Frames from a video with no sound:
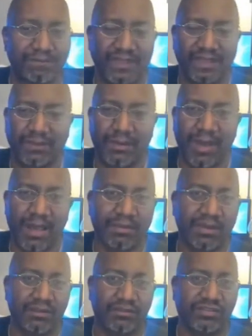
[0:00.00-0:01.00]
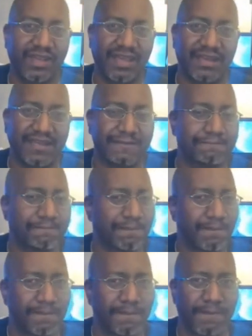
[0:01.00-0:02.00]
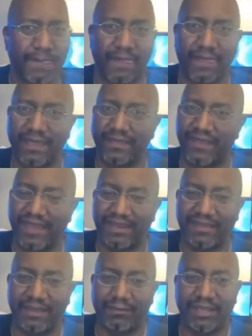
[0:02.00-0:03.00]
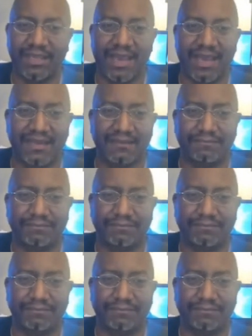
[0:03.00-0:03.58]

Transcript: If my mom can understand it, then we got it.